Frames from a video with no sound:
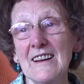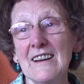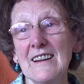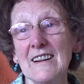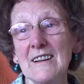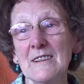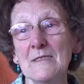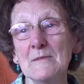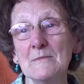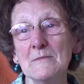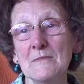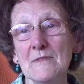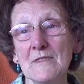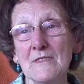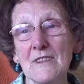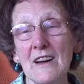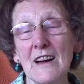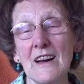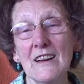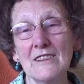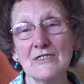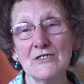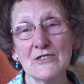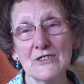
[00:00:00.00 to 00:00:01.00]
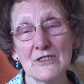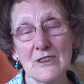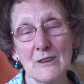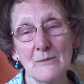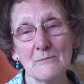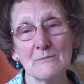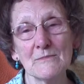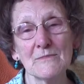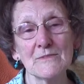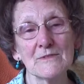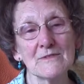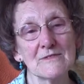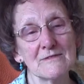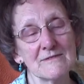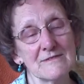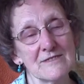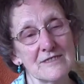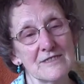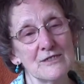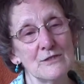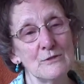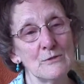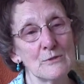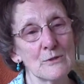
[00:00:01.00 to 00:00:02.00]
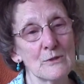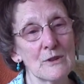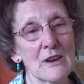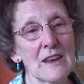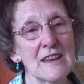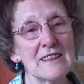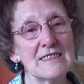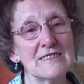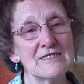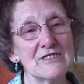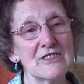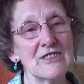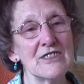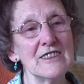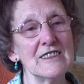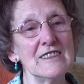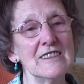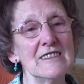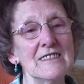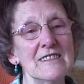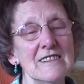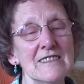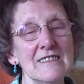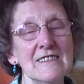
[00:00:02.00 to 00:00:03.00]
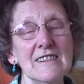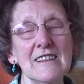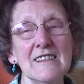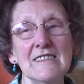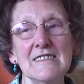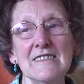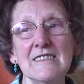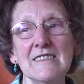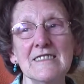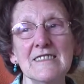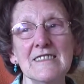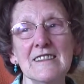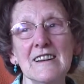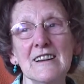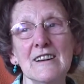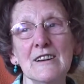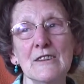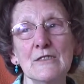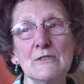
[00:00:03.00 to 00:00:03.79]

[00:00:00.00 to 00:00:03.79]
um, I had some, you know, links there, and and uh,